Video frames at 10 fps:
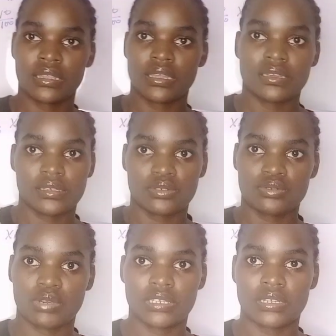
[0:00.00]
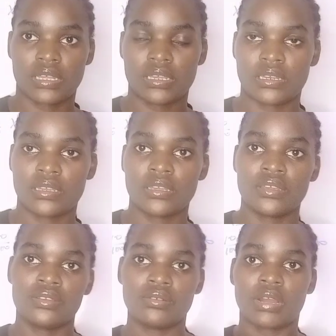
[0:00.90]
That is straight line.
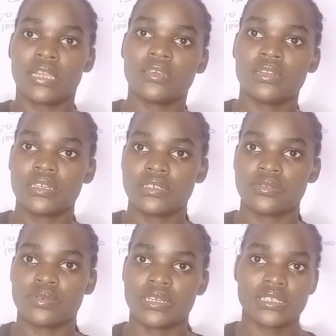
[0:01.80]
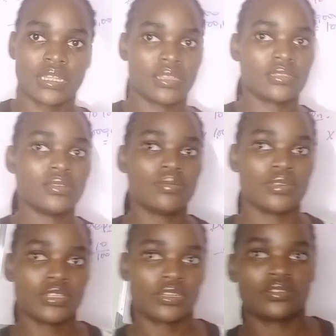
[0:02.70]
You calculate it once, and this
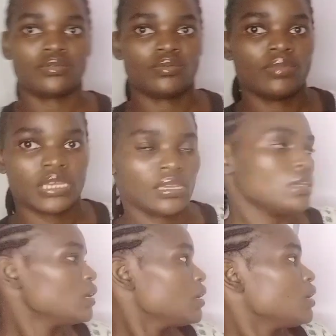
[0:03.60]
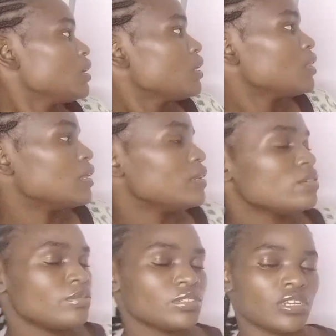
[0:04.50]
depreciation will be the
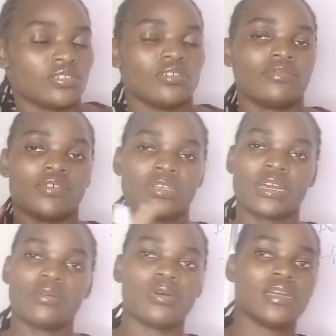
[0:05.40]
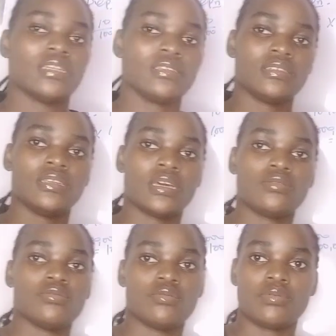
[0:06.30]
depreciation for year 1, year
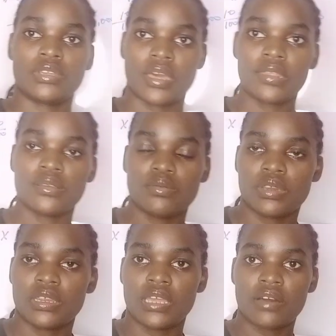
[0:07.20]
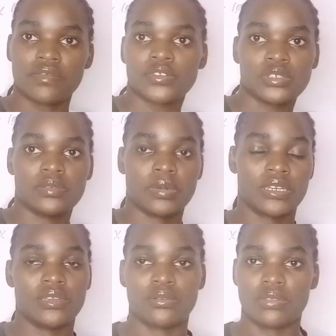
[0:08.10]
2, year 3, year 4,
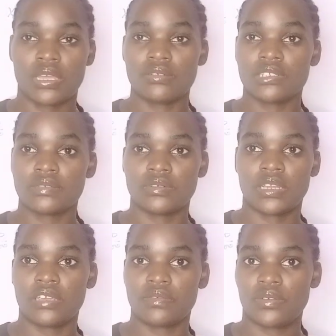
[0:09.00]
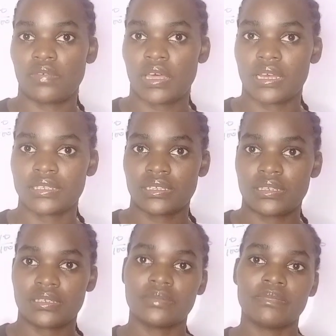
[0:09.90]
depending on the useful life of the
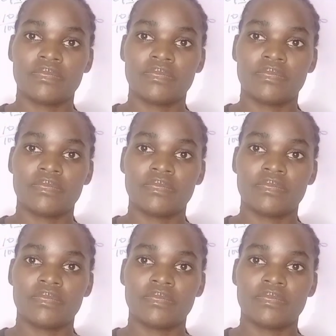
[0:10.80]
asset.